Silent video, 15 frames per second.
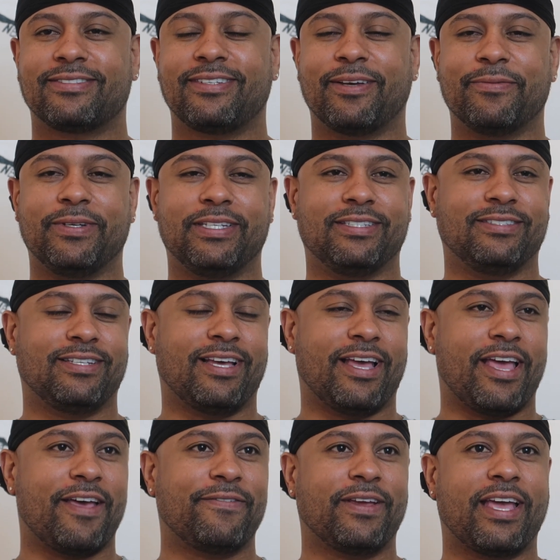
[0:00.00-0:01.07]
Yeah, I, mean,
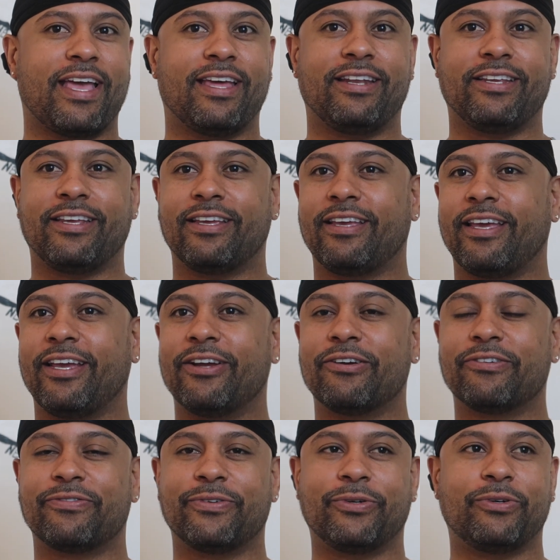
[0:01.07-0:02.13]
I haven't had
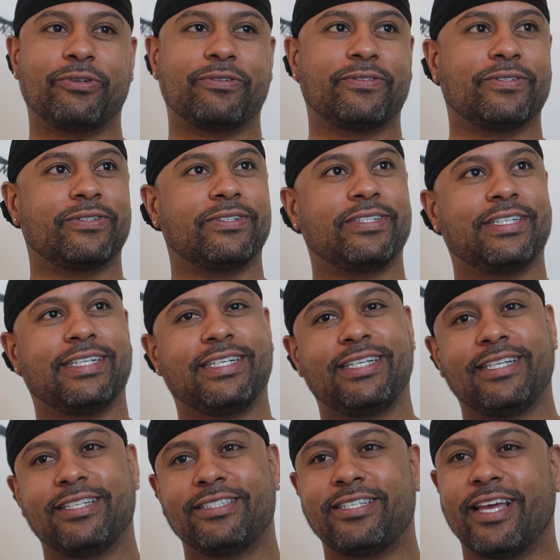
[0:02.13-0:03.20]
hair for over
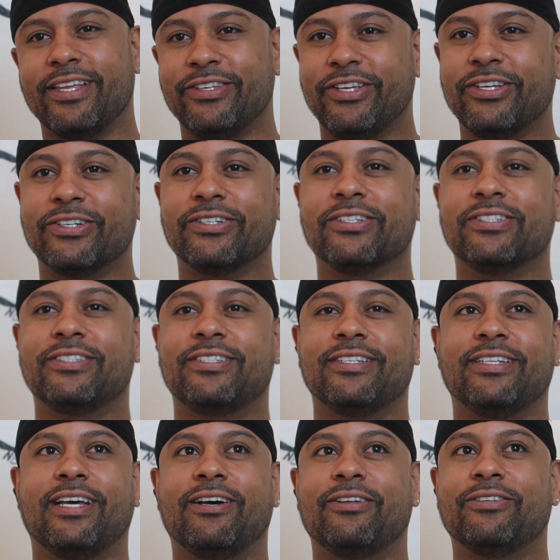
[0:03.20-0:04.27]
10 years,
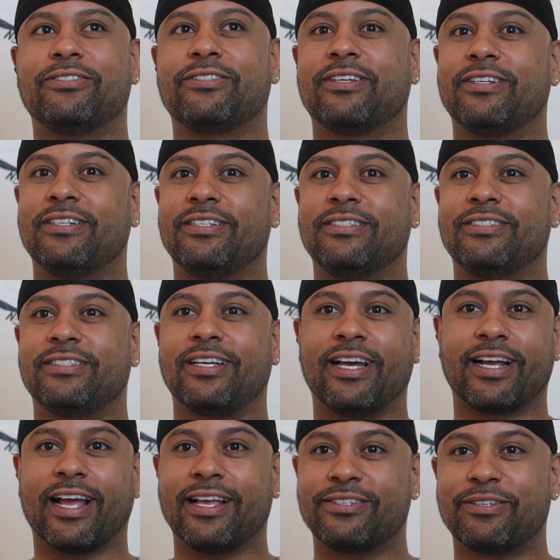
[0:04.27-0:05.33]
yeah. and all of a sudden
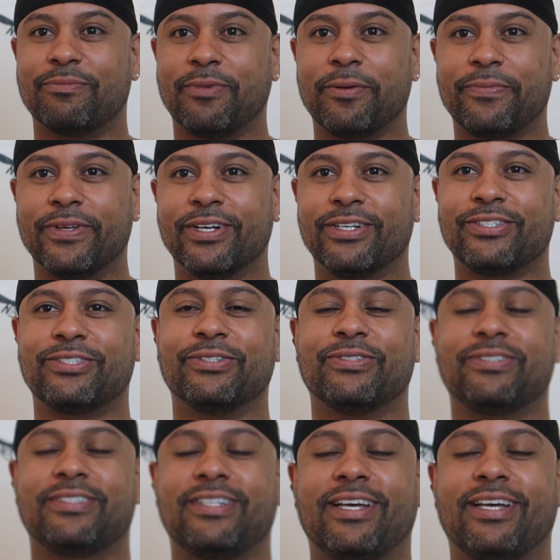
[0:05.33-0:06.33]
I got some up there. So yeah.